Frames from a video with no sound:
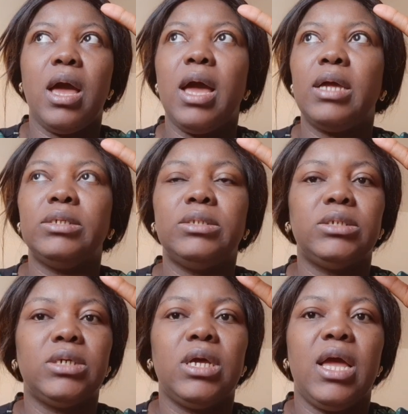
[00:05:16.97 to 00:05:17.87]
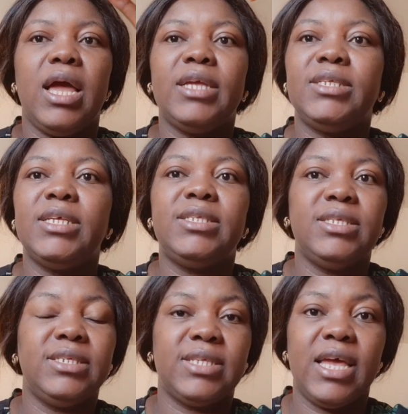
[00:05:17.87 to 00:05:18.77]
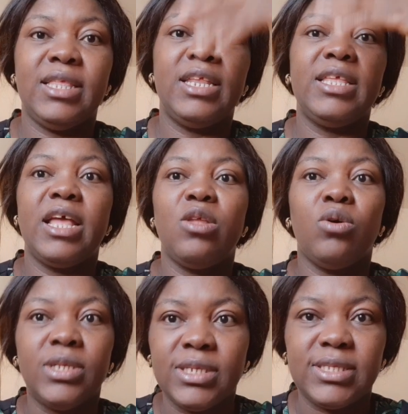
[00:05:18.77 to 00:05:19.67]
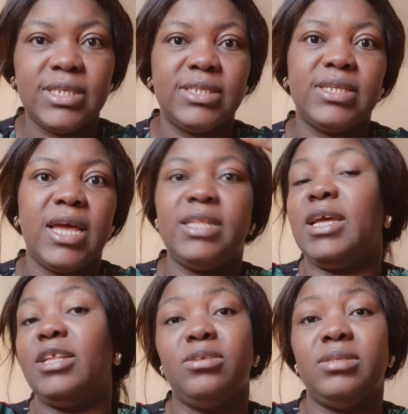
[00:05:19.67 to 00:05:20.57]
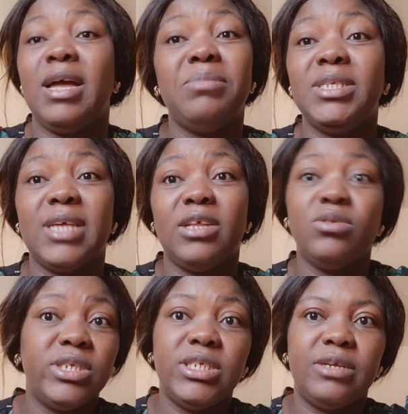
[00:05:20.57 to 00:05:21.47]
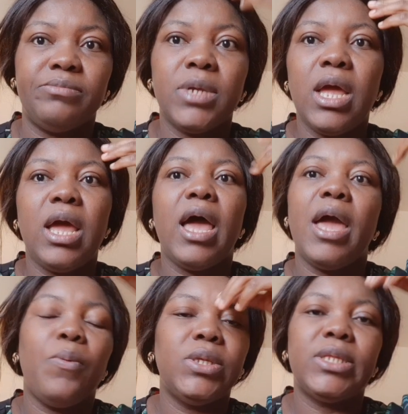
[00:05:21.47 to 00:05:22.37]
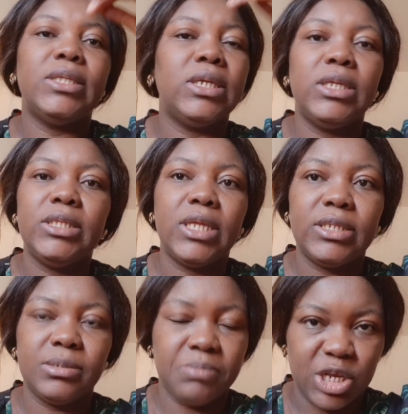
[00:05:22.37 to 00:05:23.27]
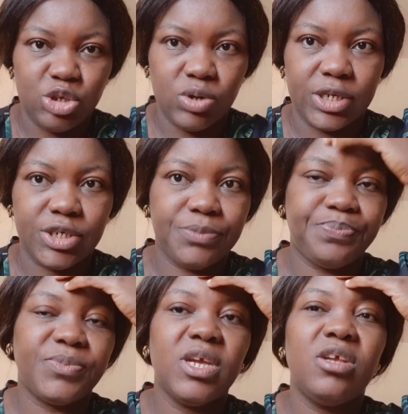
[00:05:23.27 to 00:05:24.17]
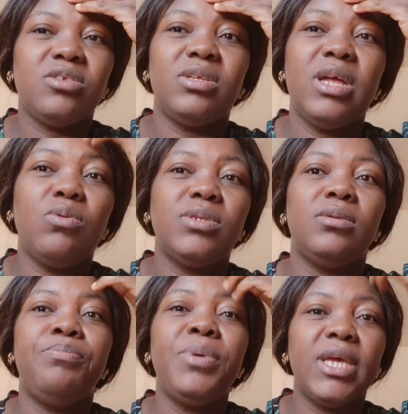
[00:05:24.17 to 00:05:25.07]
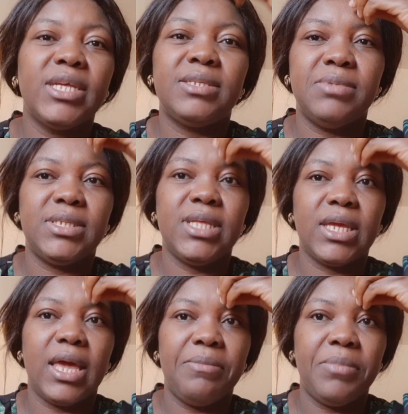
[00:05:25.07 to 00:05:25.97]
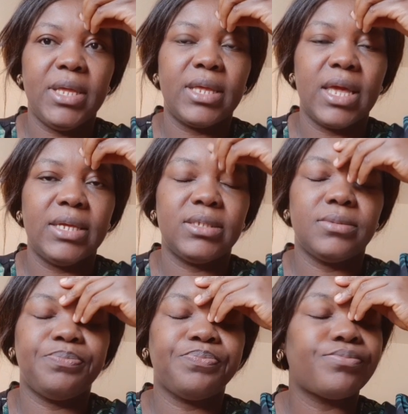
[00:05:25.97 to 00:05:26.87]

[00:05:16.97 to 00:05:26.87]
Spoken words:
And I said, since I deleted all these things and that means I don't need them, I went and deleted my trash. So that was the biggest mistake I made, guys.